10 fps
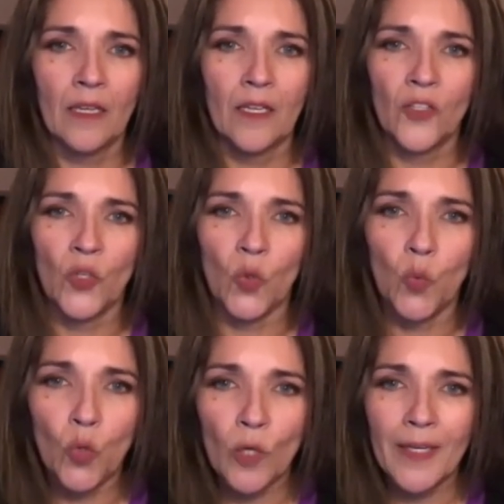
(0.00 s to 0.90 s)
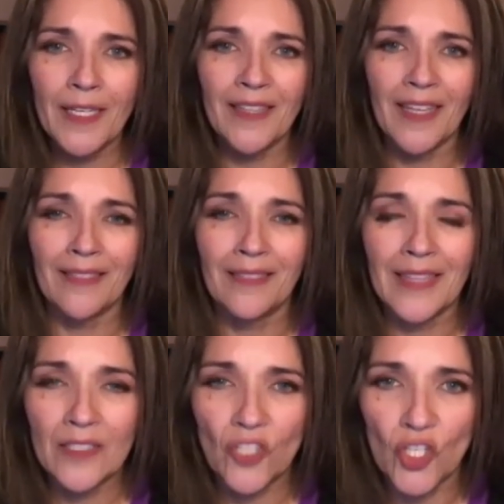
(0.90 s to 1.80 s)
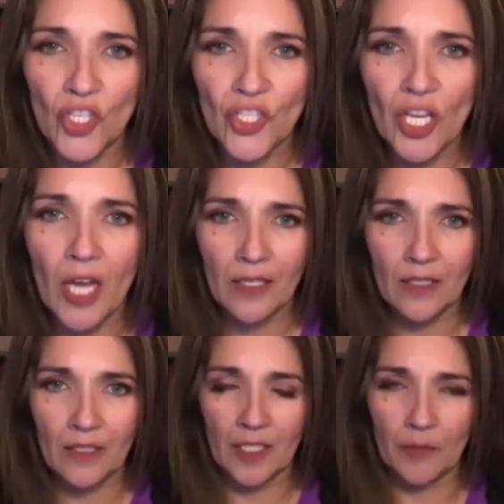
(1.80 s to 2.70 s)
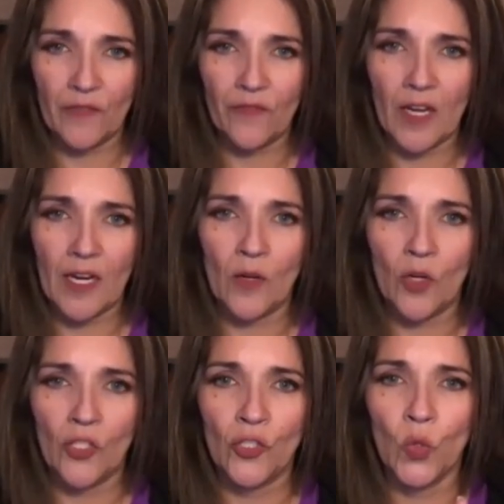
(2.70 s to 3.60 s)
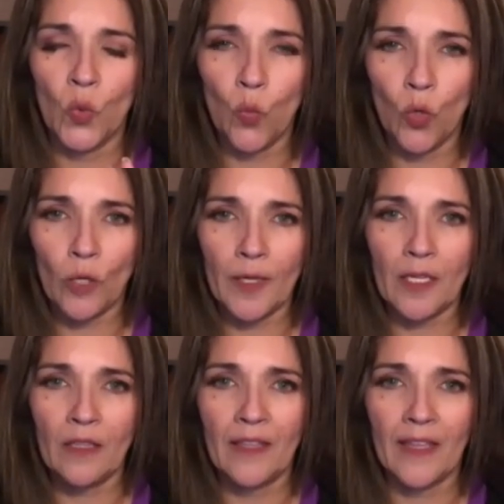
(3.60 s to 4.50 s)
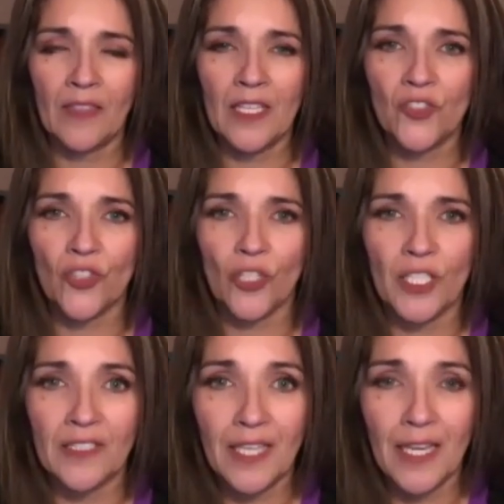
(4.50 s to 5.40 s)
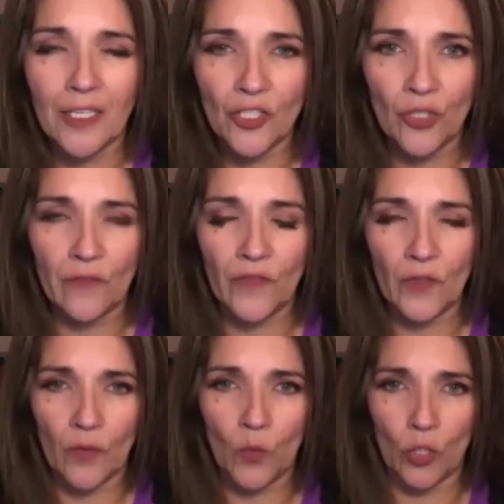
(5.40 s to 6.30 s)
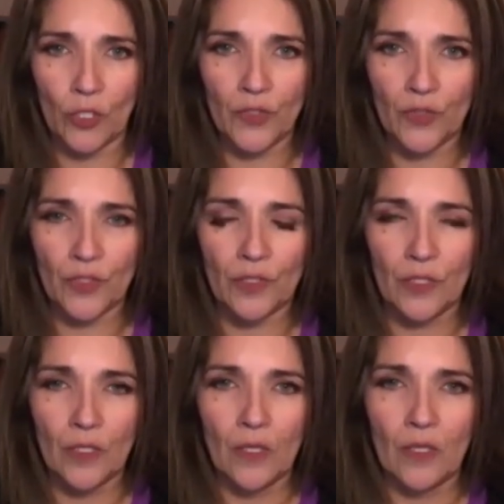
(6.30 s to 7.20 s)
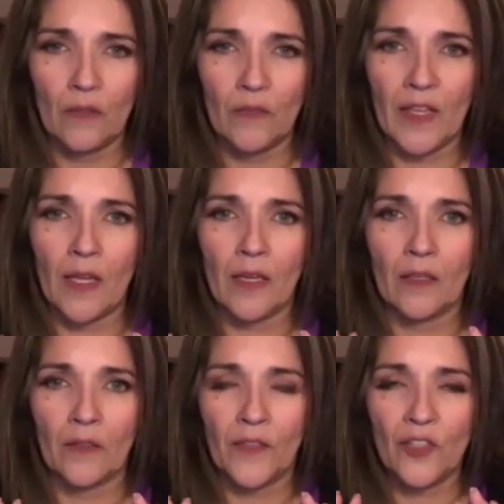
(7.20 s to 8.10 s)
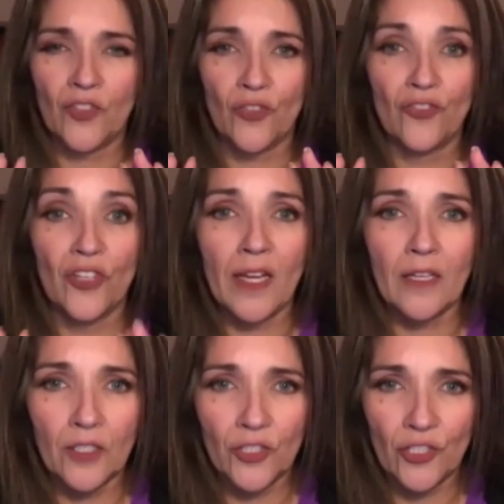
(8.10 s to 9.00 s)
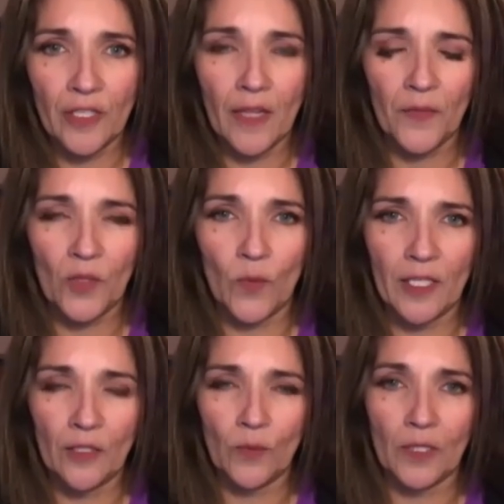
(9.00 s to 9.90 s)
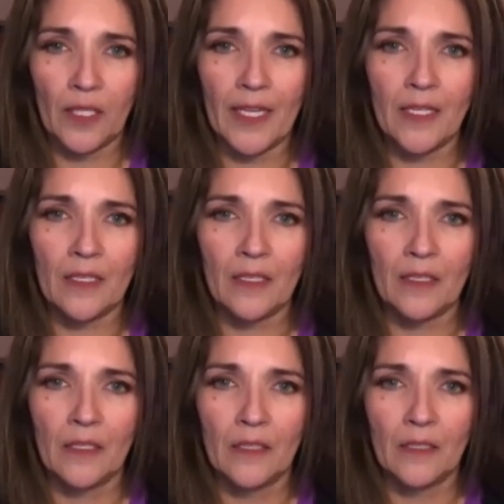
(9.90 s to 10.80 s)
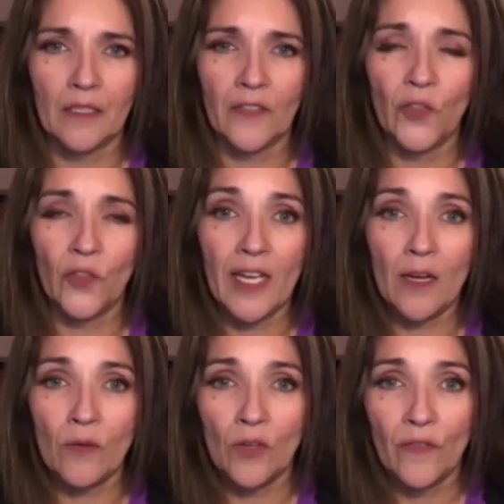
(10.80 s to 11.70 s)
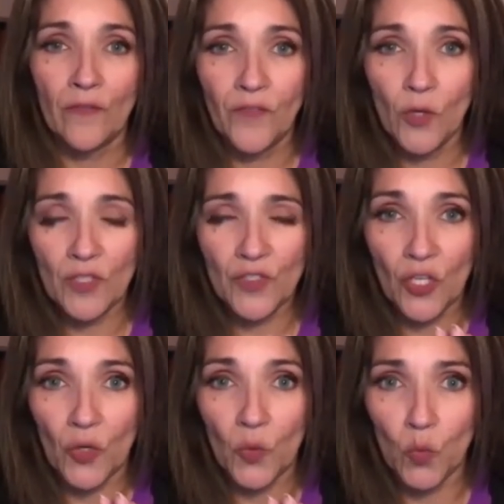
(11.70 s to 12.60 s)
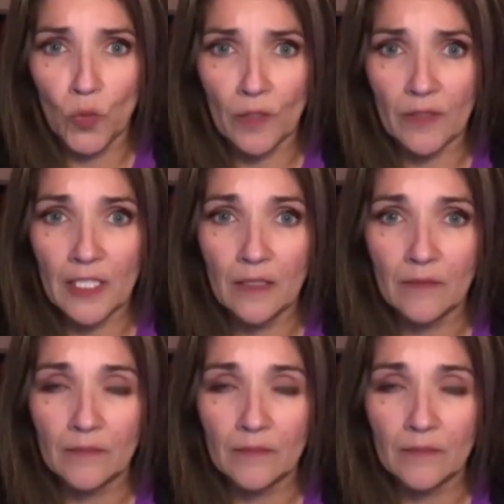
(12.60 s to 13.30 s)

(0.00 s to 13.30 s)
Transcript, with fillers: you're worried that things are not going to be fine, you're worried that things are going to take a turn for the worst, that things are not going to turn out the way you would like. If you're now focused on worry